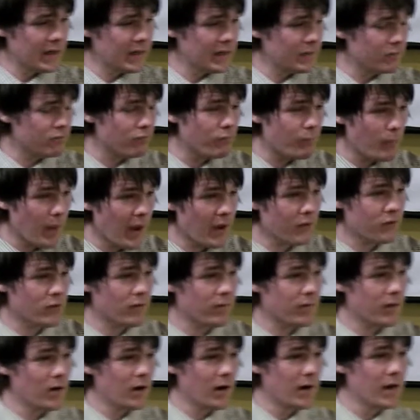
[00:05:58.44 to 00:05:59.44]
and he
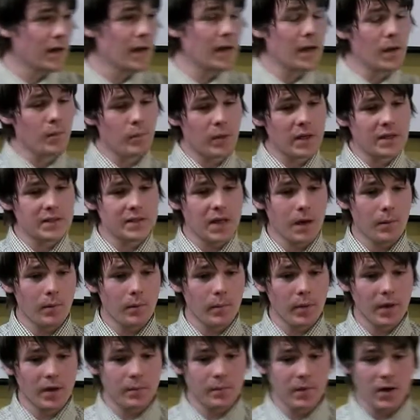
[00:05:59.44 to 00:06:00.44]
petrified. Police come
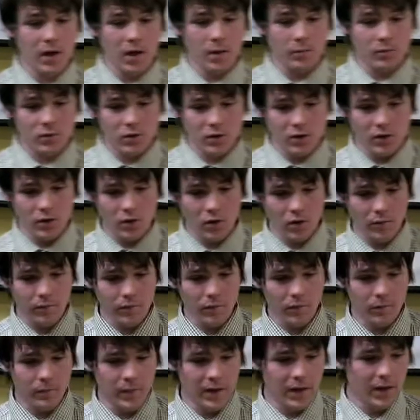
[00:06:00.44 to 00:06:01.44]
and pick me up, took the
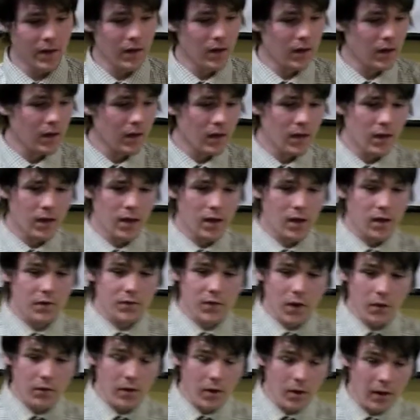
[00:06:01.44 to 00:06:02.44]
knife off me. I
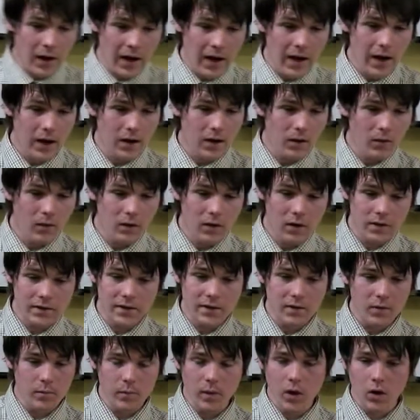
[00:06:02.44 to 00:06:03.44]
don't know how I
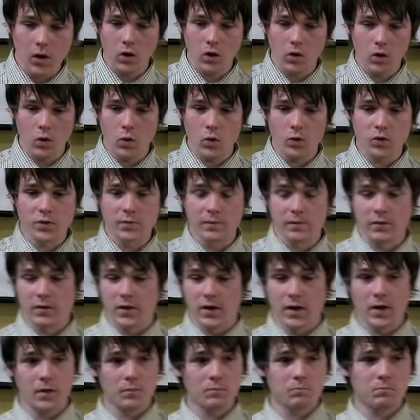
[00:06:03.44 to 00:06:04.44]
didn't, got a caution
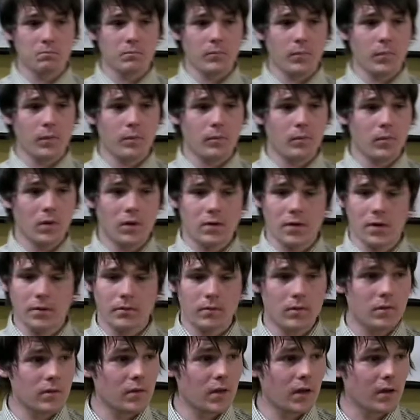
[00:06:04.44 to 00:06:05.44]
for it. I
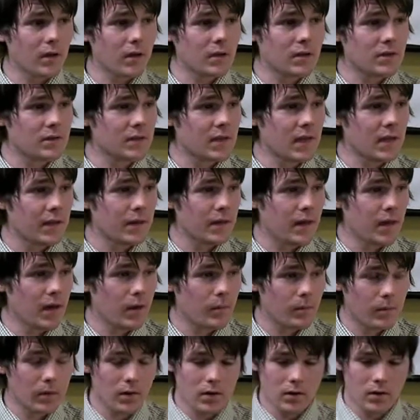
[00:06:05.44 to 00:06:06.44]
don't understand
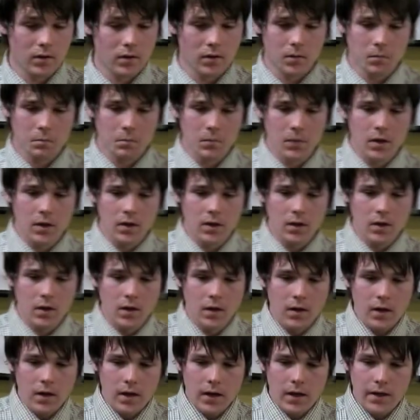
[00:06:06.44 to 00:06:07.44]
that, but
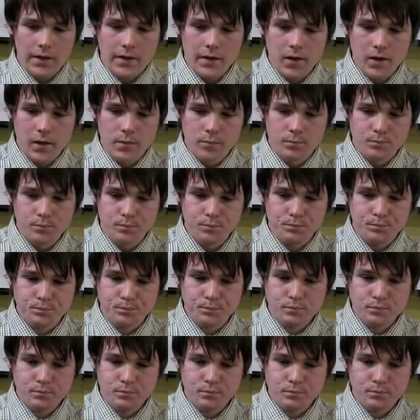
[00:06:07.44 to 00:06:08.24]
then